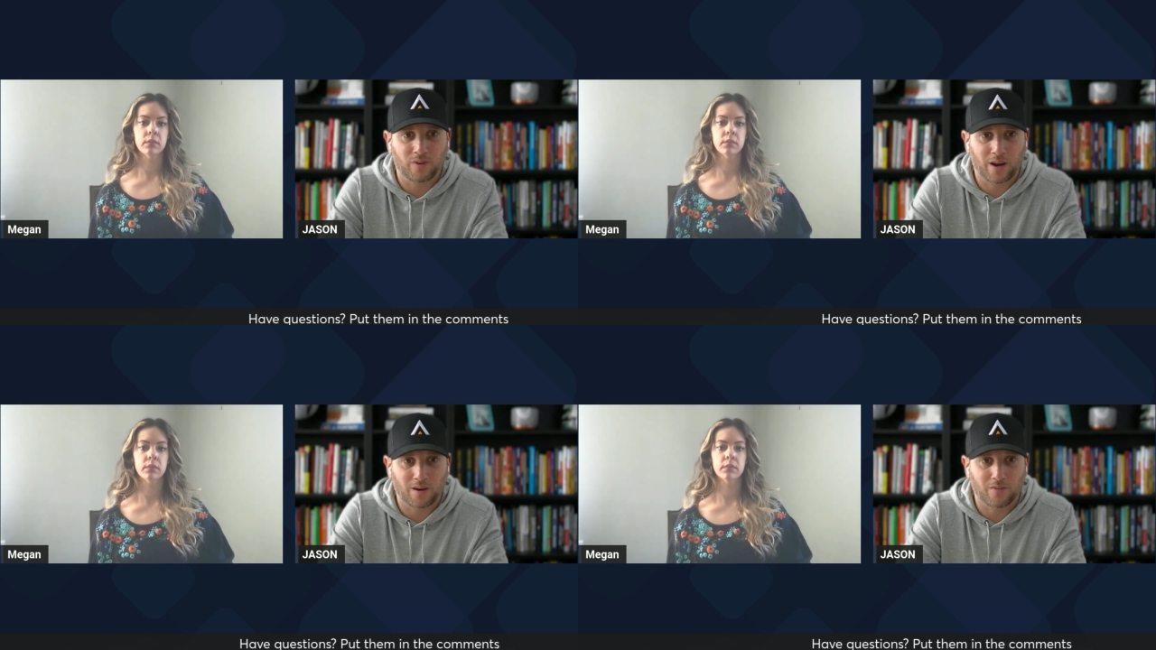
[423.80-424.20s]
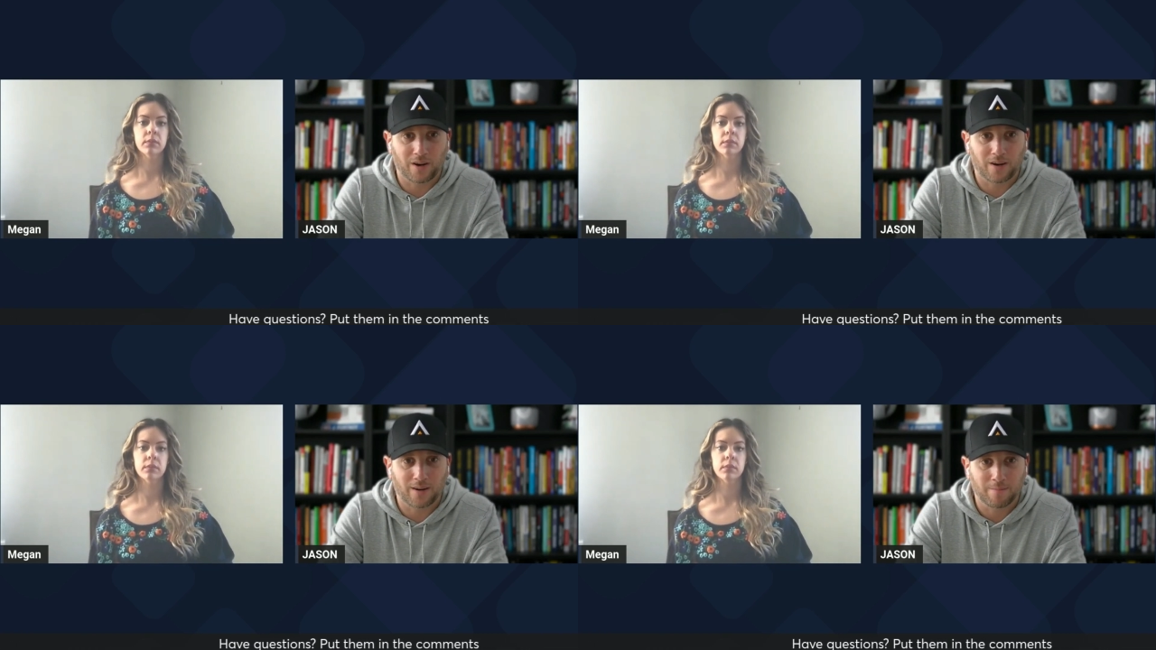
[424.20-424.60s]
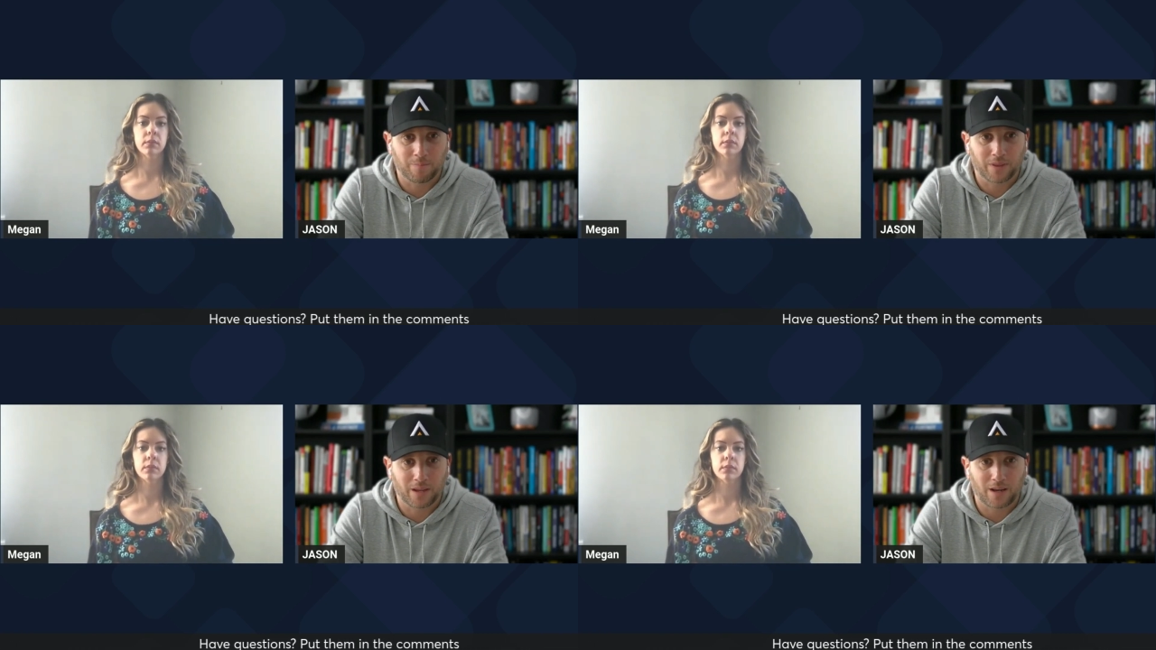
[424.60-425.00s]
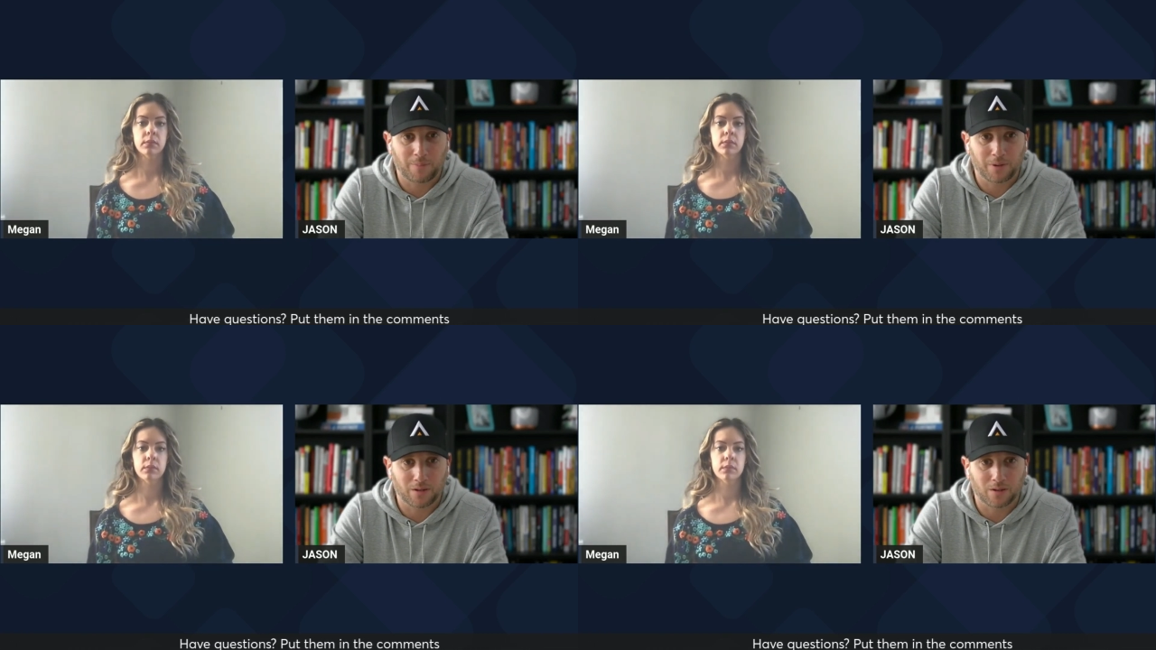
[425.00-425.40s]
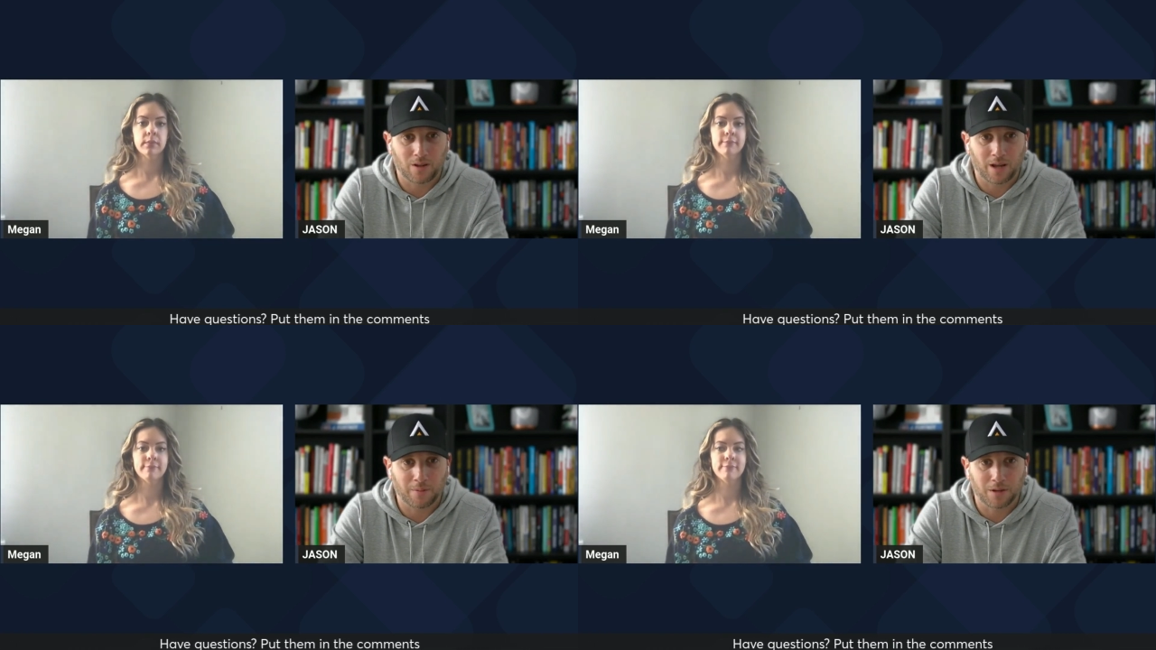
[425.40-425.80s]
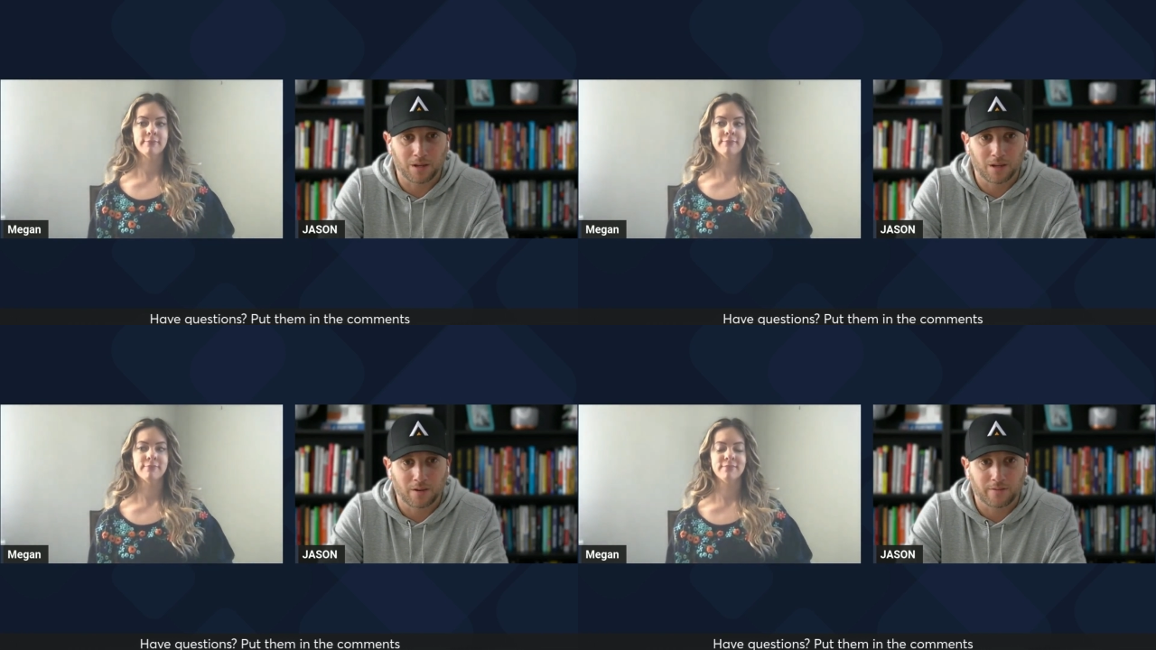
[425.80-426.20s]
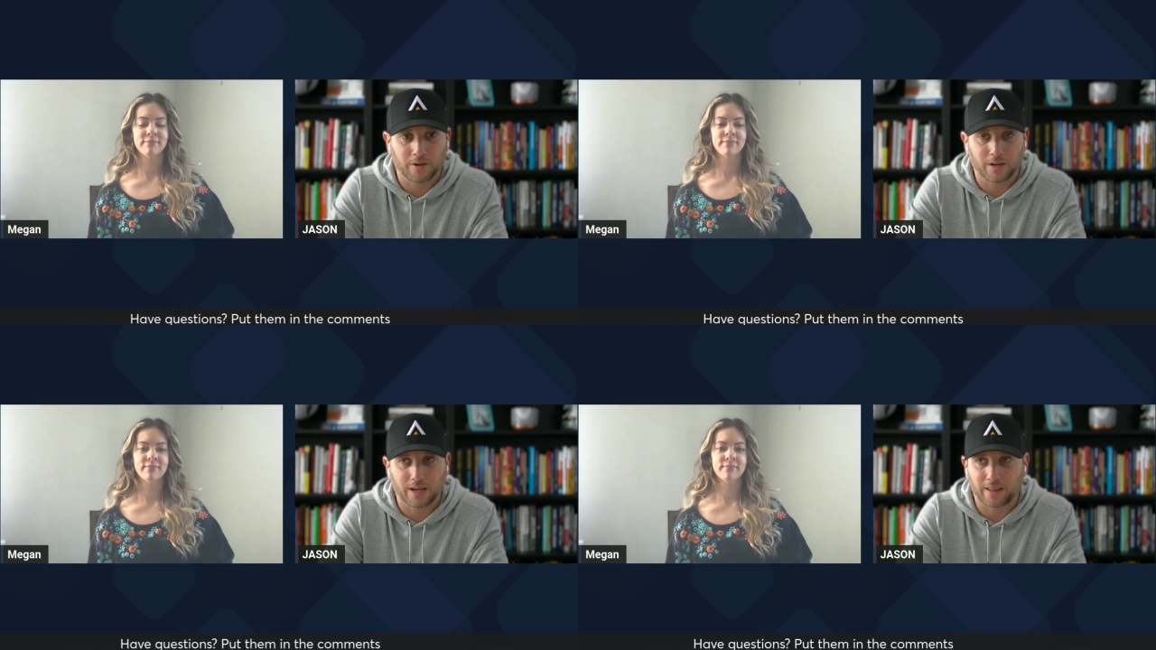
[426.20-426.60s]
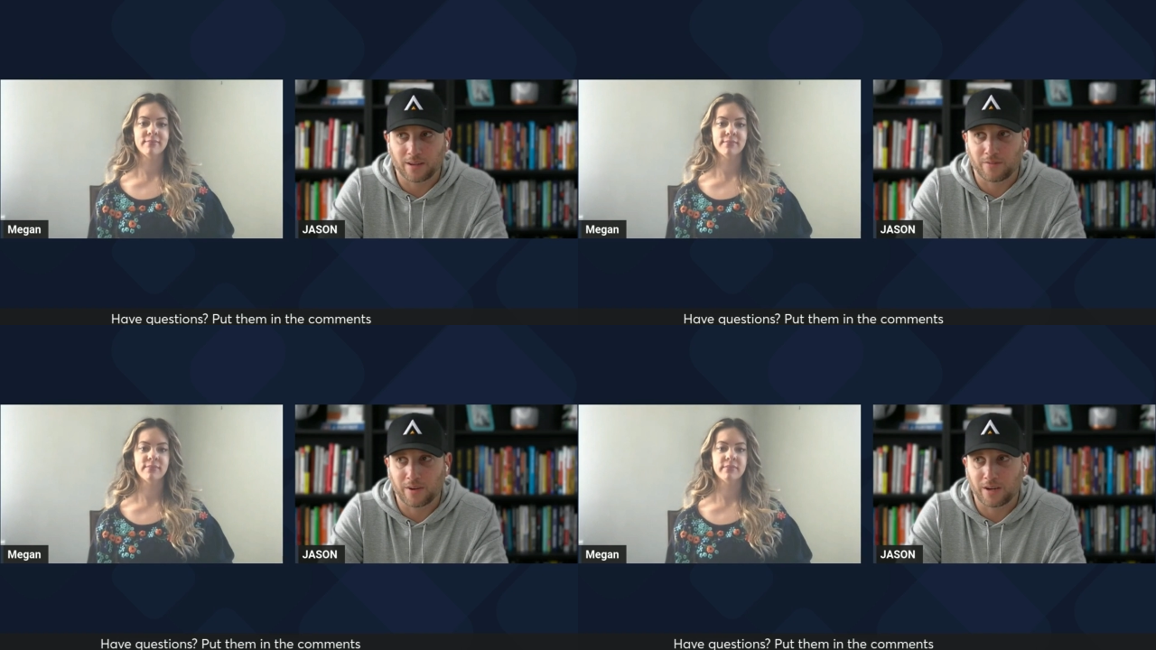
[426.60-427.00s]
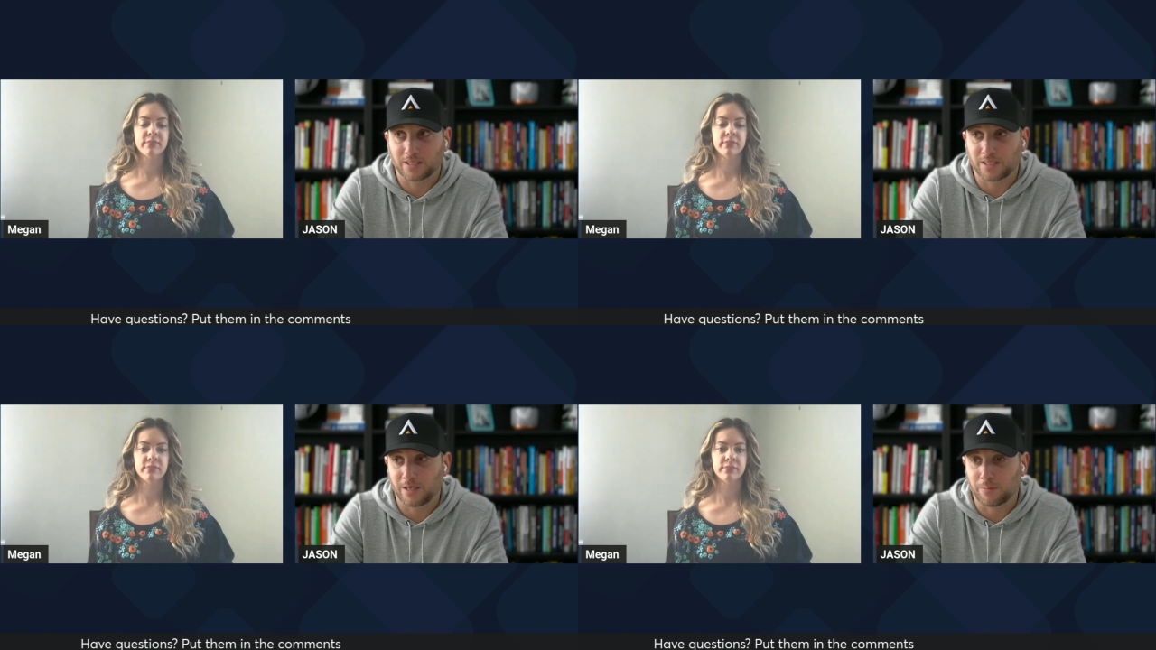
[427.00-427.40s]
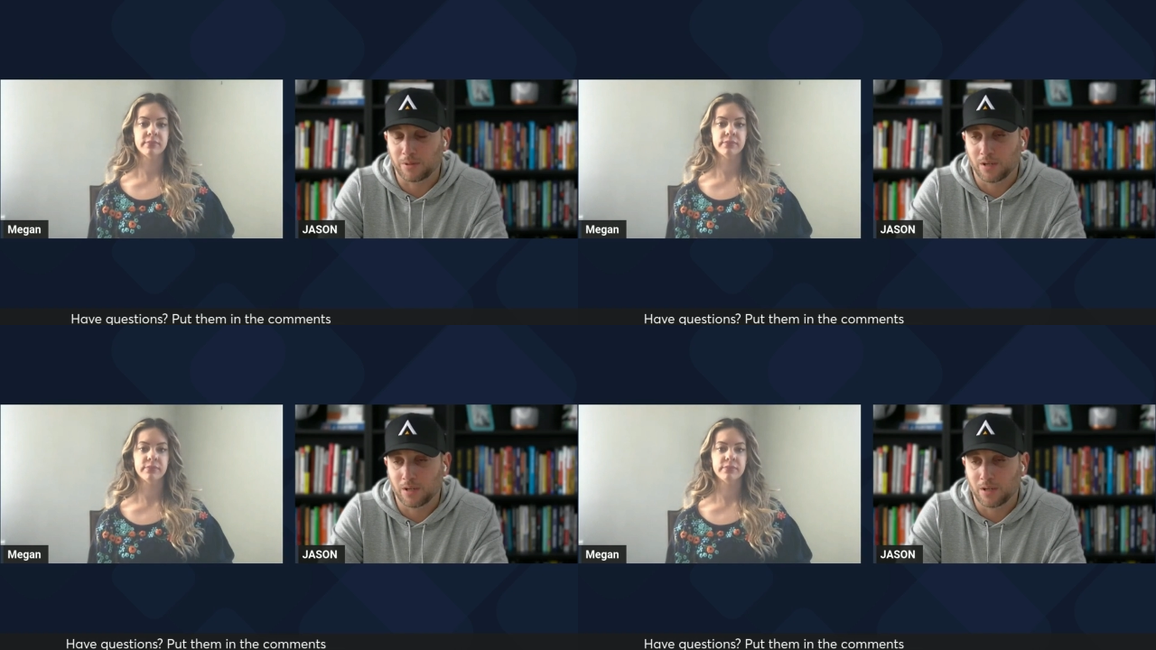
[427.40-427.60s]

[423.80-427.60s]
Speaker 1: very very uphill climb for you to get there, very steep.